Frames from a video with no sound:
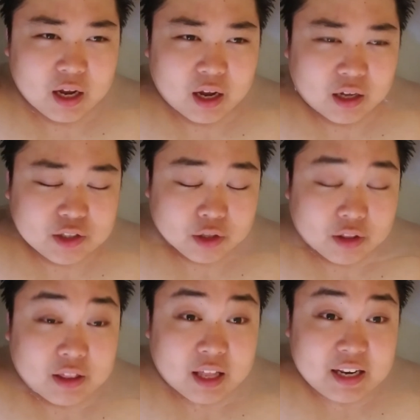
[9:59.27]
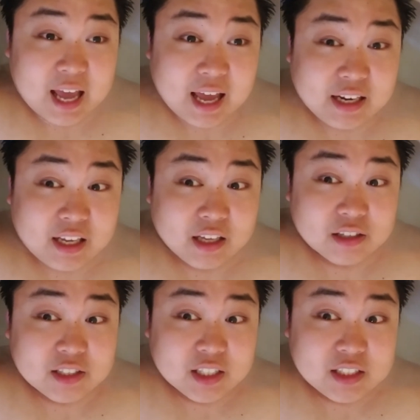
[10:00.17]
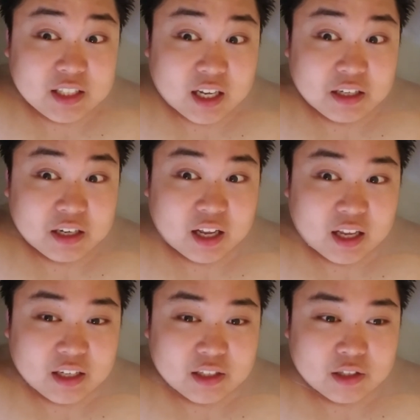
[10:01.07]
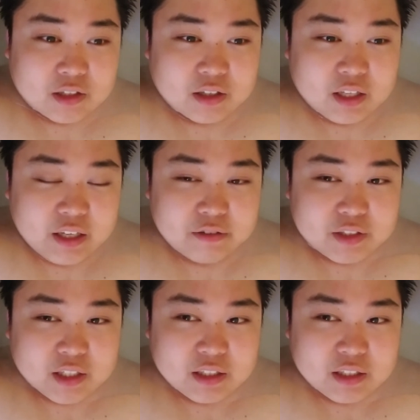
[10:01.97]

so the dad kills the son and leaves in